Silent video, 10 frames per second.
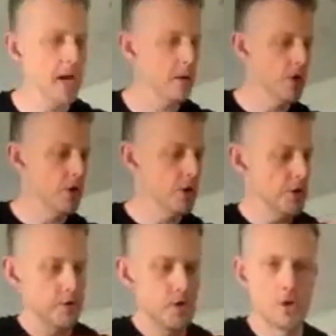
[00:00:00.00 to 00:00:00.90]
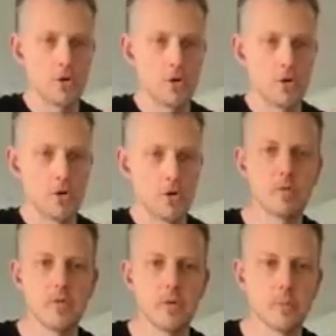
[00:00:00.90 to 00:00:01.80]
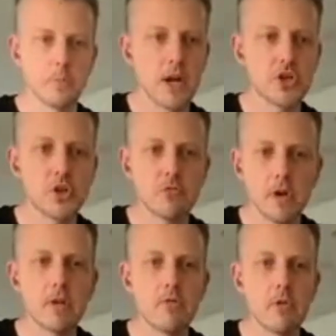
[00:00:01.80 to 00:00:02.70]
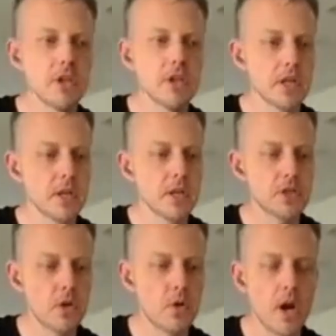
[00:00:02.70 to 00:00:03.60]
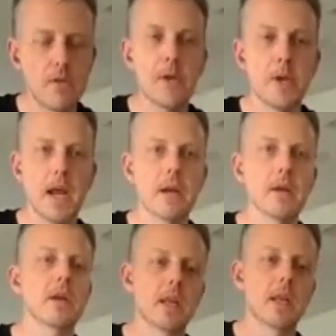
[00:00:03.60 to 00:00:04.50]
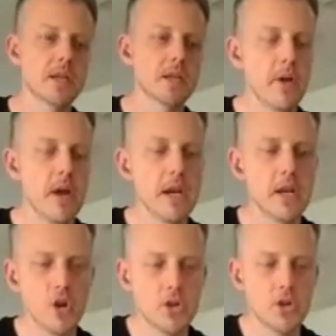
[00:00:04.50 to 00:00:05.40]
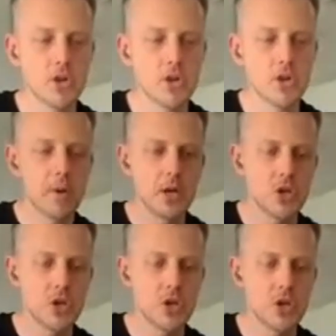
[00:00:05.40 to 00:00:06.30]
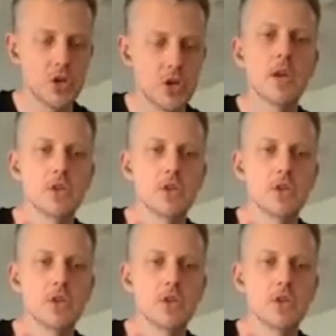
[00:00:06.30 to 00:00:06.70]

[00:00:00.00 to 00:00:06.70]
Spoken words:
We've only got the final version from production really recently, so I haven't been able to collect enough honey in those yet to be able to show you.